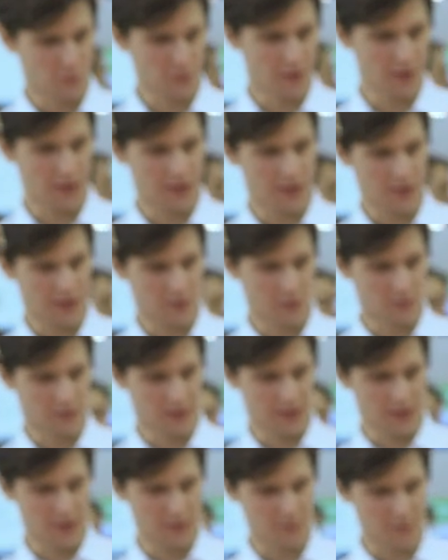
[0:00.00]

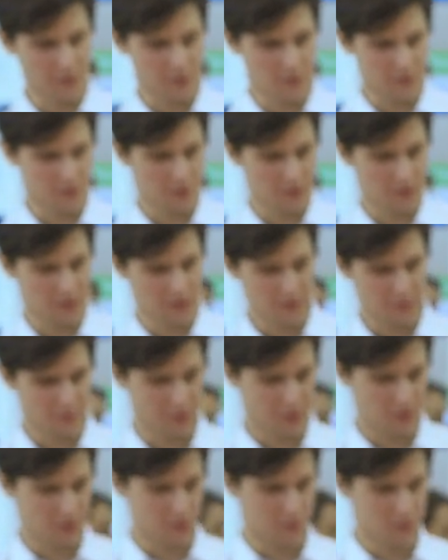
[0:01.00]

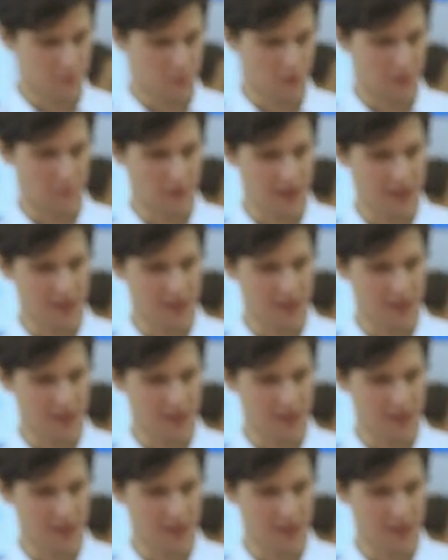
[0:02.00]
No words are spoken by the person on screen.